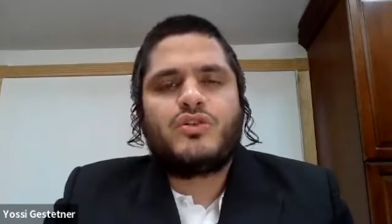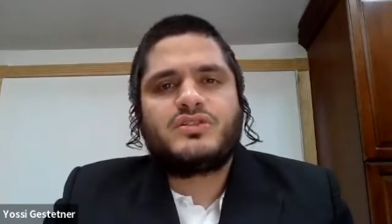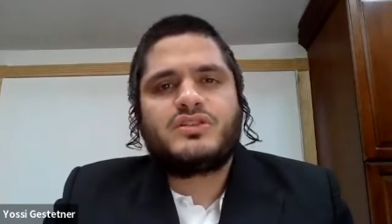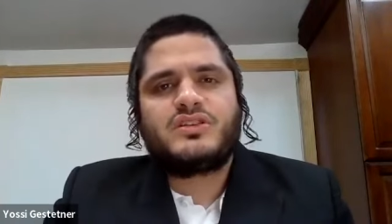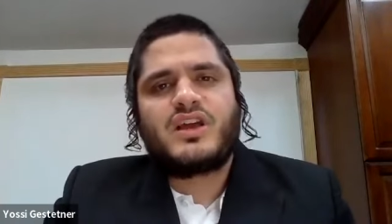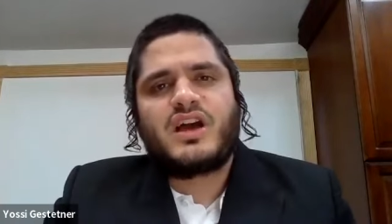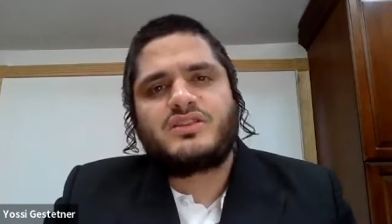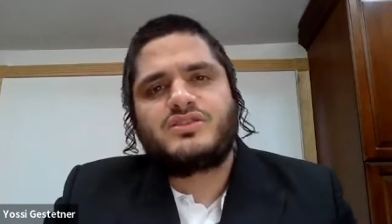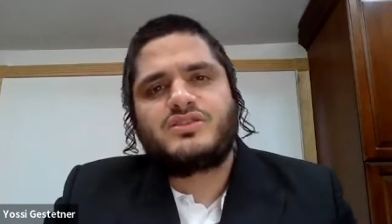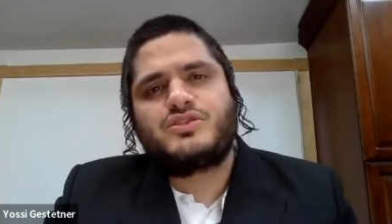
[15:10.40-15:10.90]
the
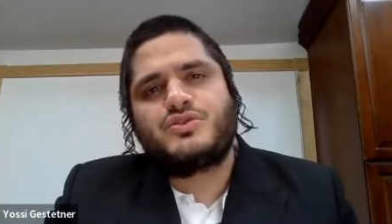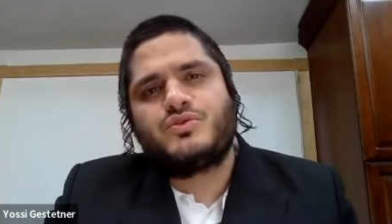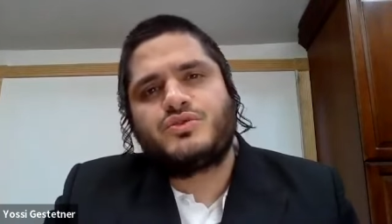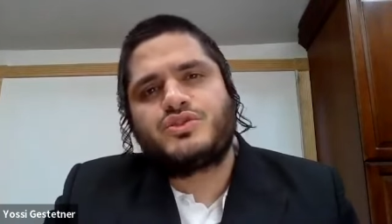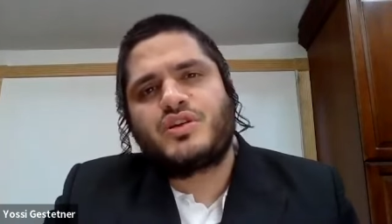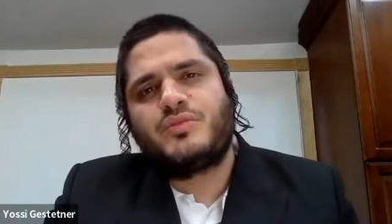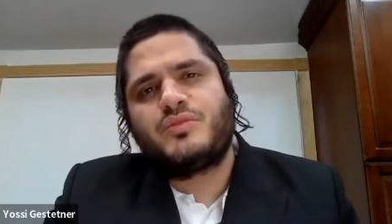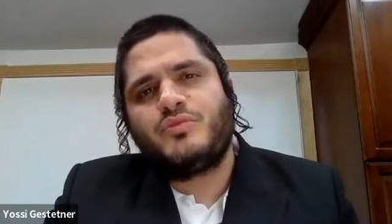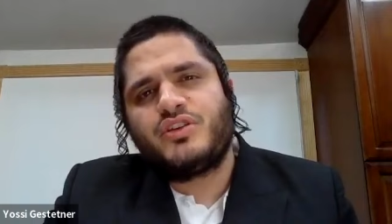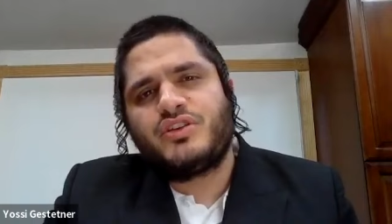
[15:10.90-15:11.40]
Orthodox
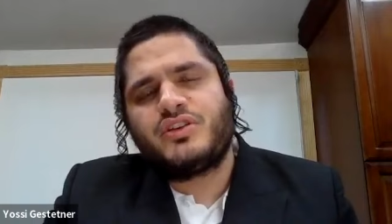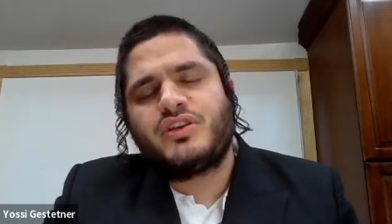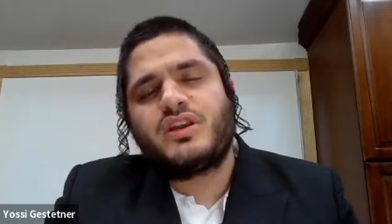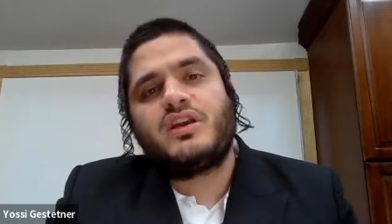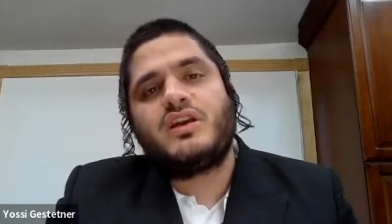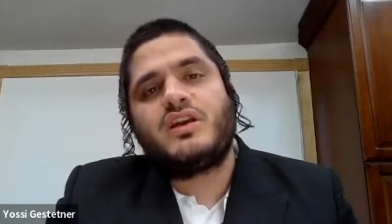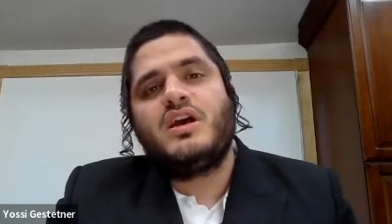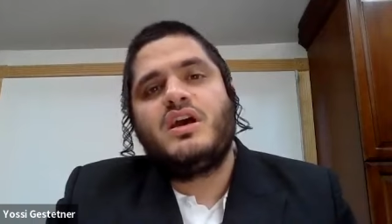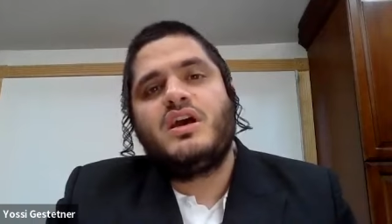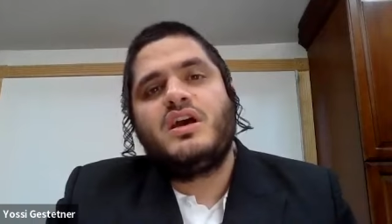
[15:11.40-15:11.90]
Jewish
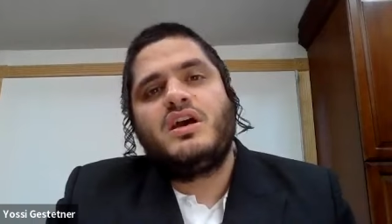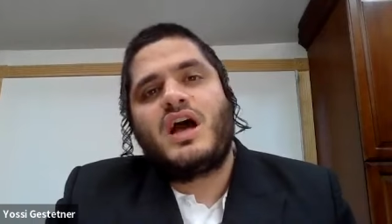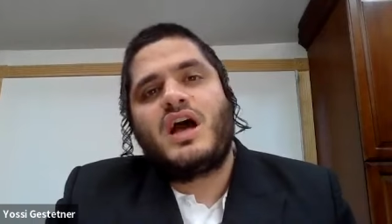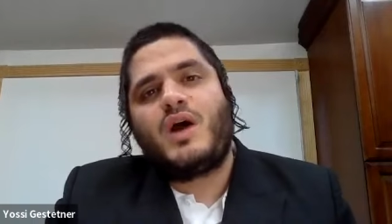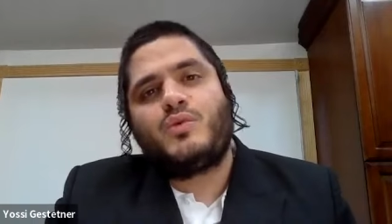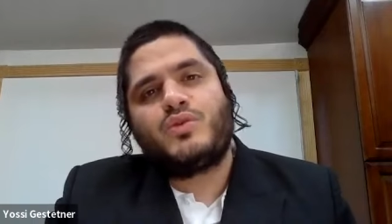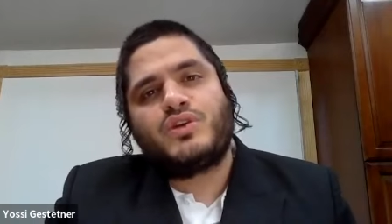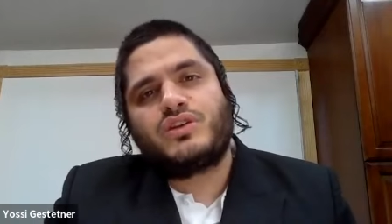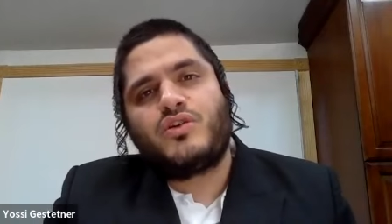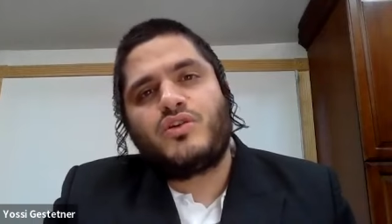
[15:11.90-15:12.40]
community.
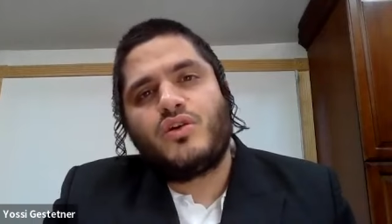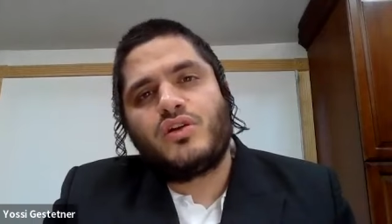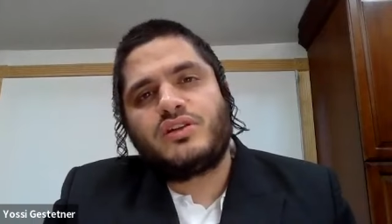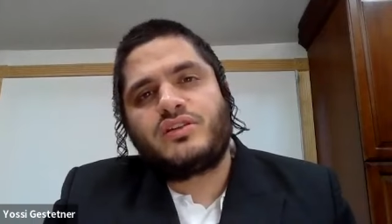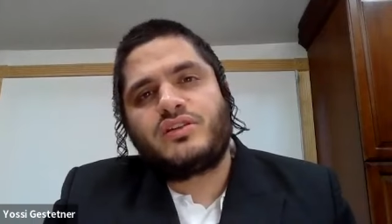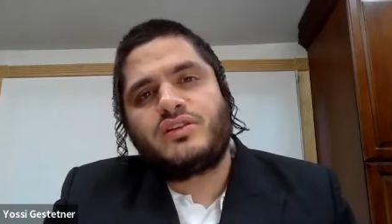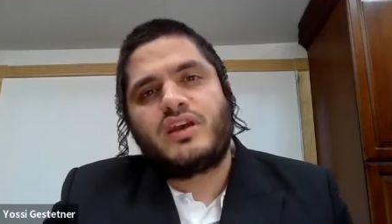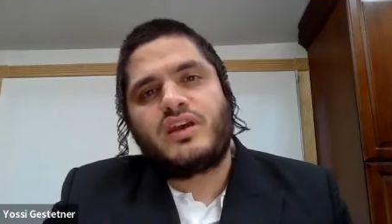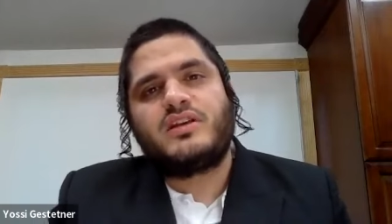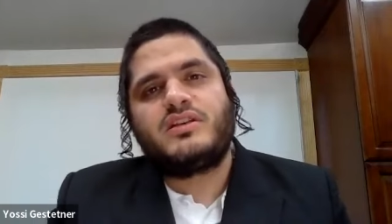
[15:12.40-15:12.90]
I wouldn't
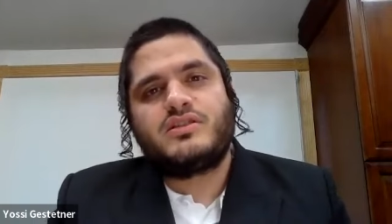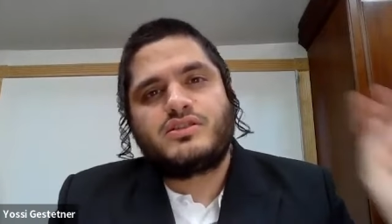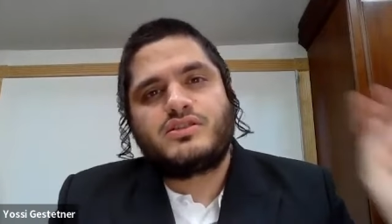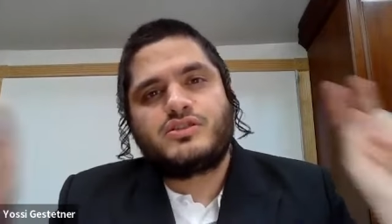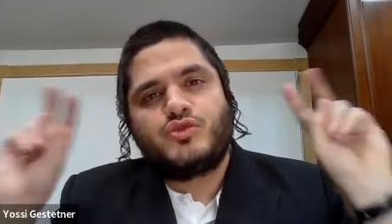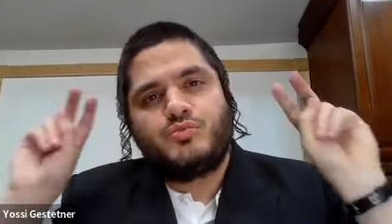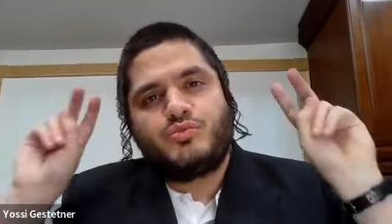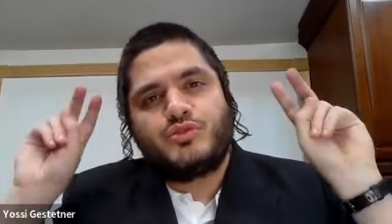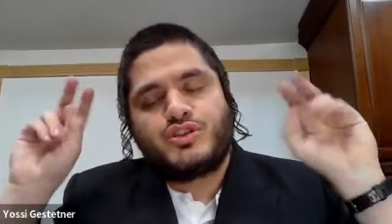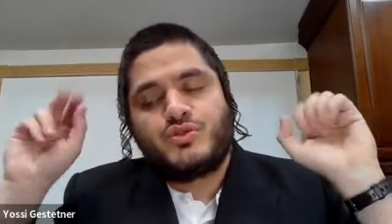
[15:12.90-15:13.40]
call it a
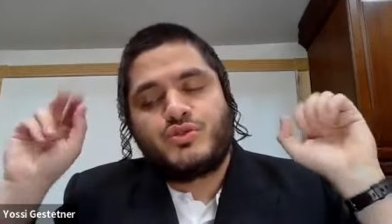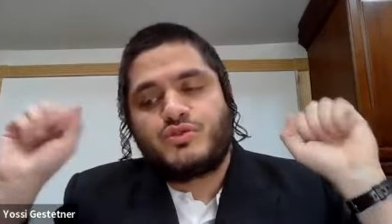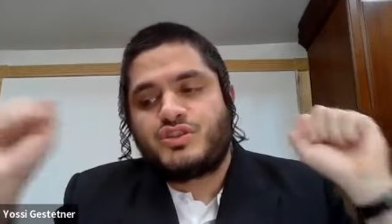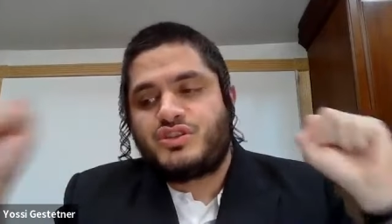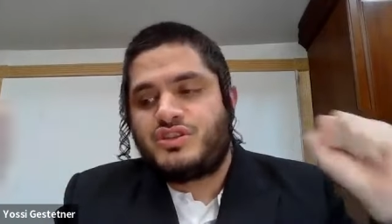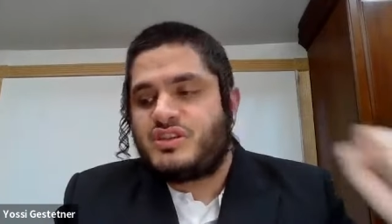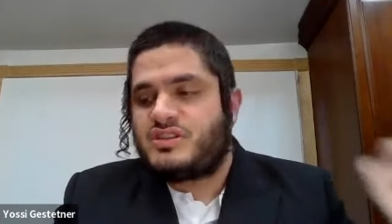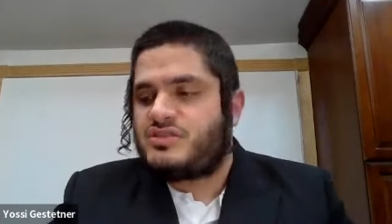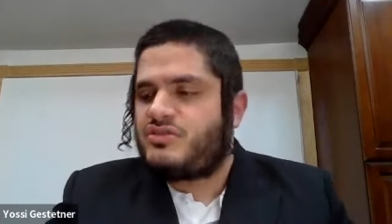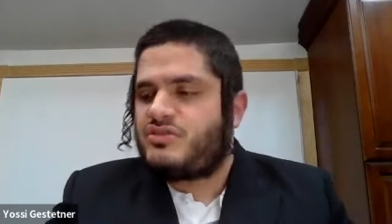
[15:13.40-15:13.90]
super
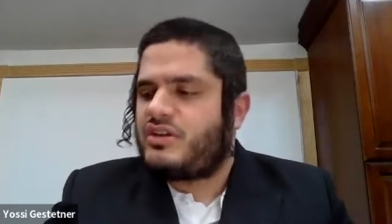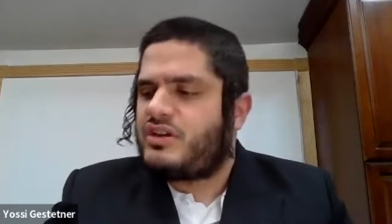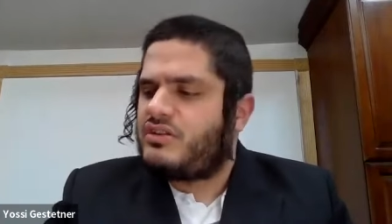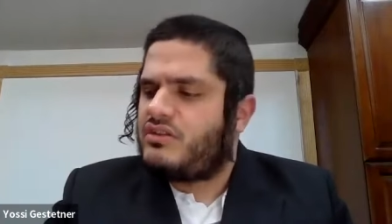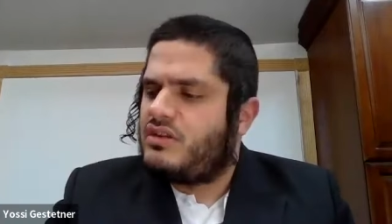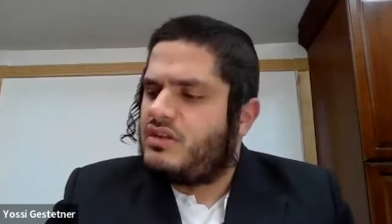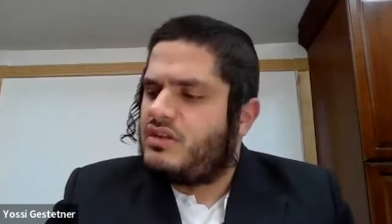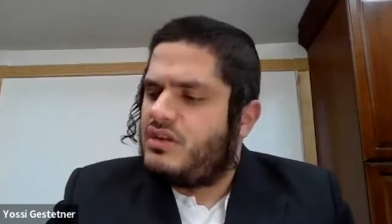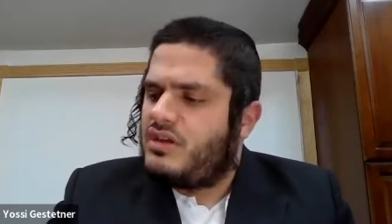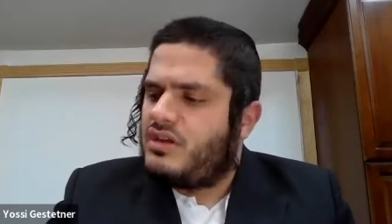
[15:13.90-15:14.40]
Jewish
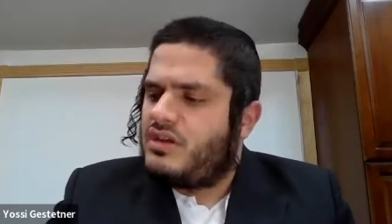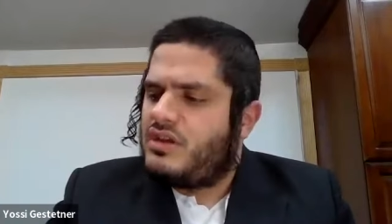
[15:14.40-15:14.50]
district